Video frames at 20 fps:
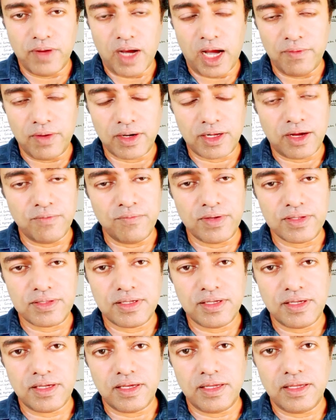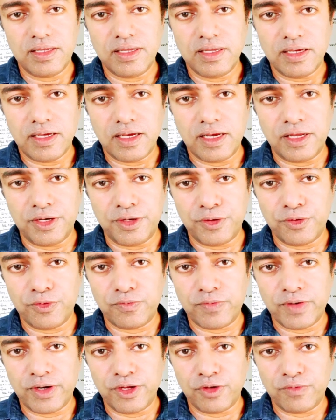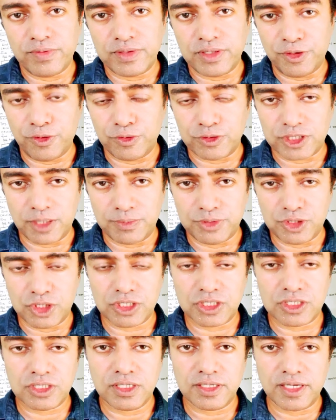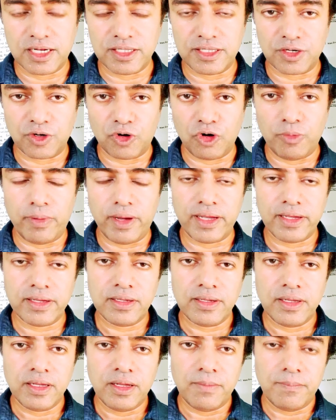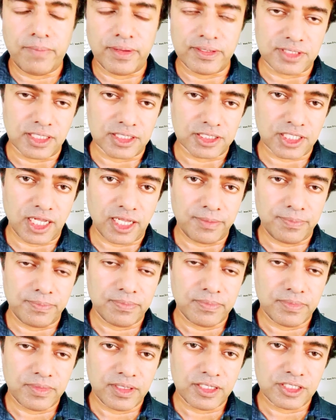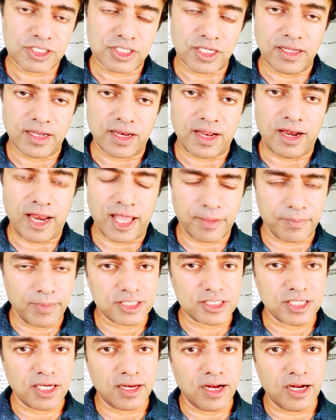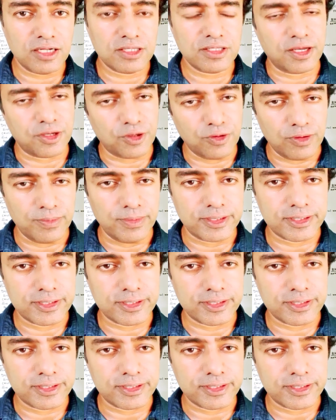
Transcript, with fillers: I will come with a new video with new subject. Till then, goodbye. Please subscribe, share and like my channel. Thank you very